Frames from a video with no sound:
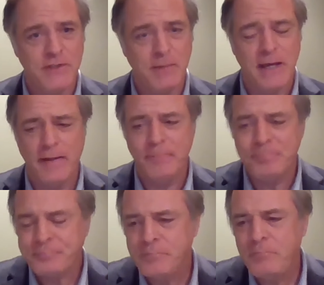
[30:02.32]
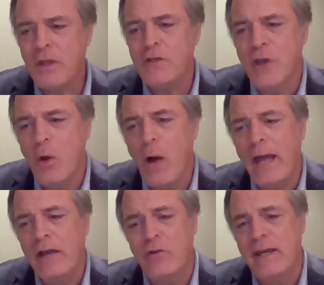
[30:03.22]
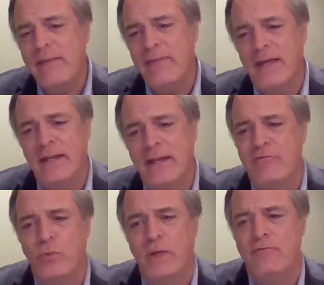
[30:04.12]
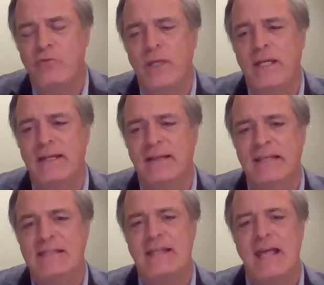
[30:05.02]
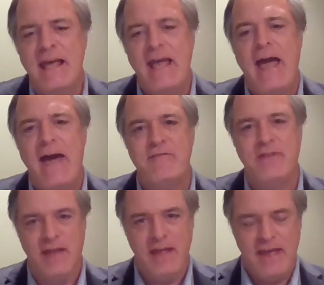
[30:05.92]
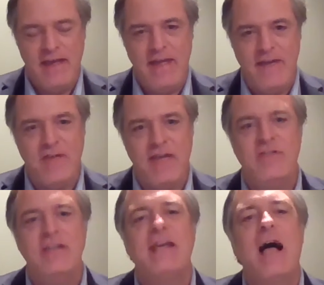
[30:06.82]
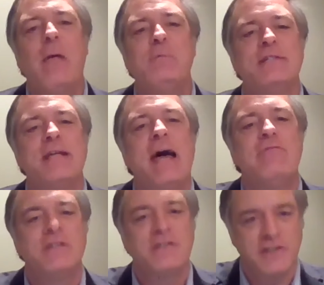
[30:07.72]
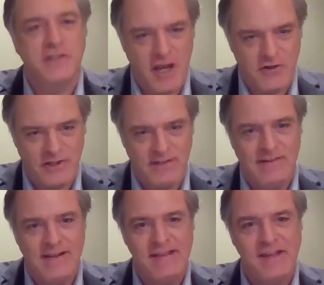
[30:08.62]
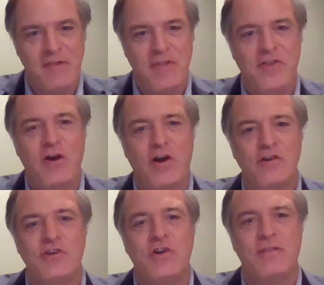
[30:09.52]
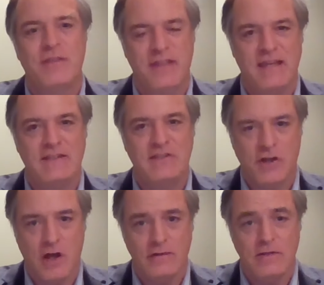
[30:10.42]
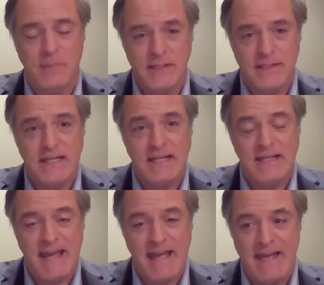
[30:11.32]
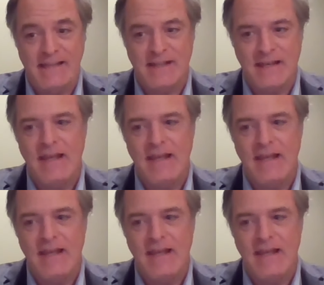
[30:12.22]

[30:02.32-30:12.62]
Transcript: somehow so i agree that if if we can at least have if, if this helps us have this discussion you know that there are certain things that ought to be seen as